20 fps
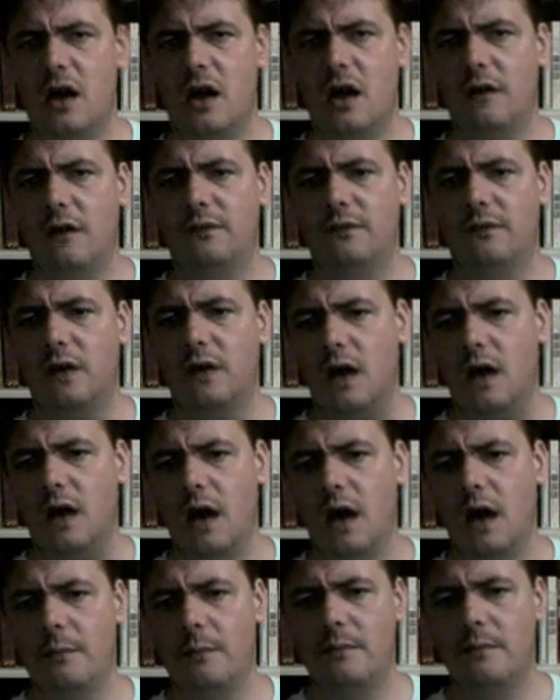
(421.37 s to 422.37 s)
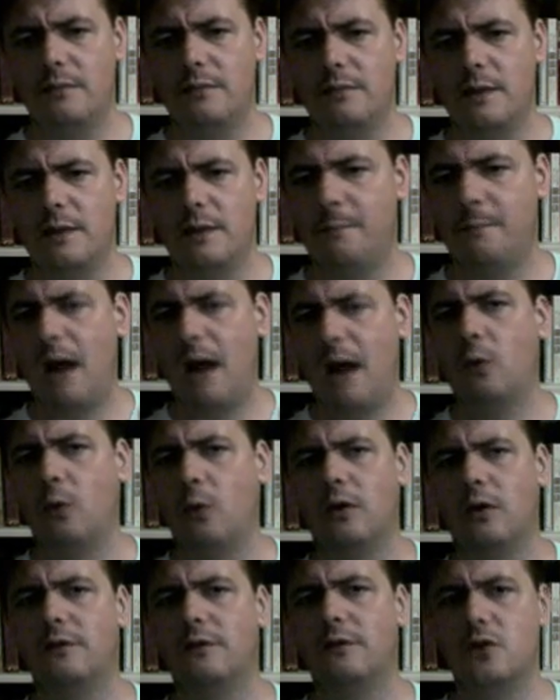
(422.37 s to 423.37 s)
of um, the
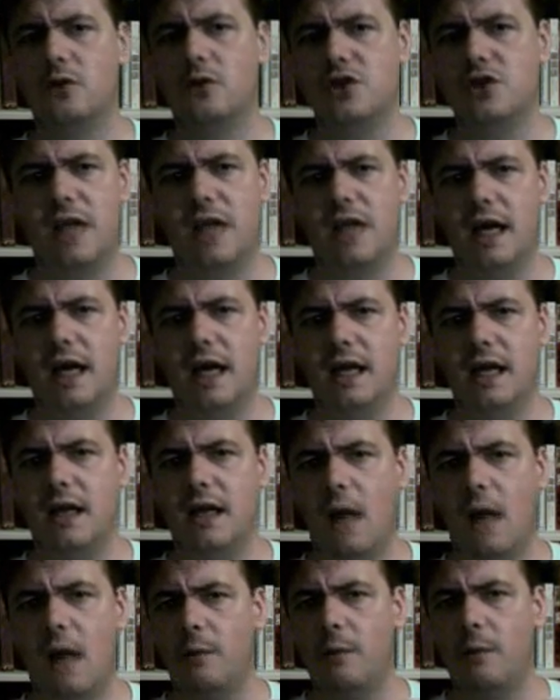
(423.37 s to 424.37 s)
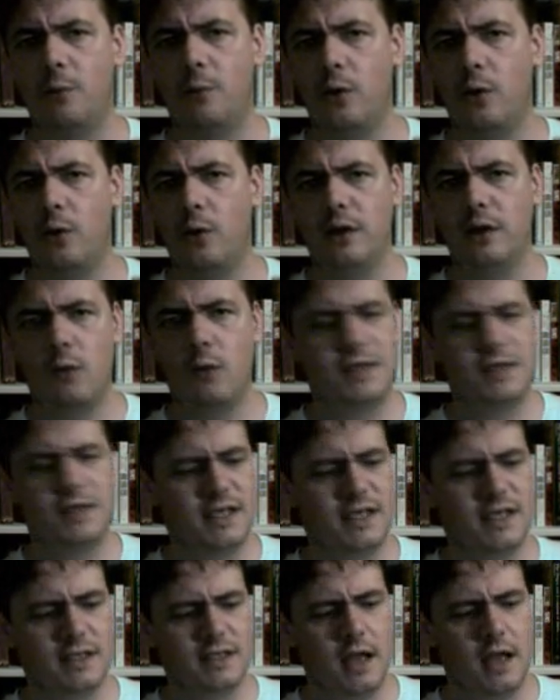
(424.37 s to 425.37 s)
power of Christianity and how important it was in
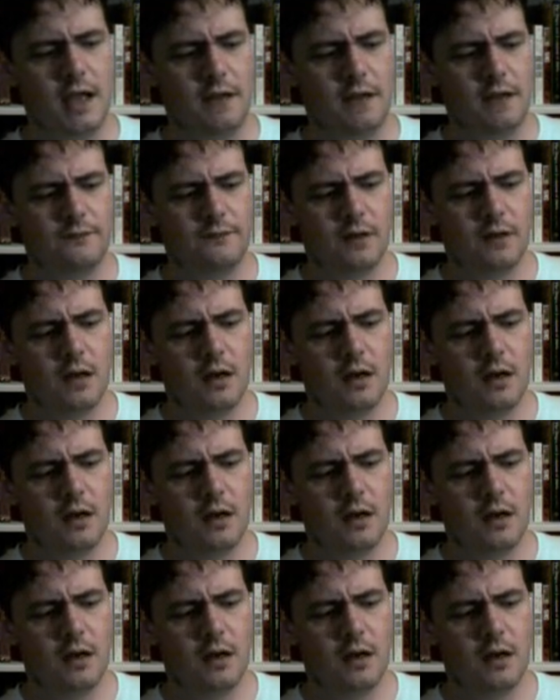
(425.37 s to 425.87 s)
his life.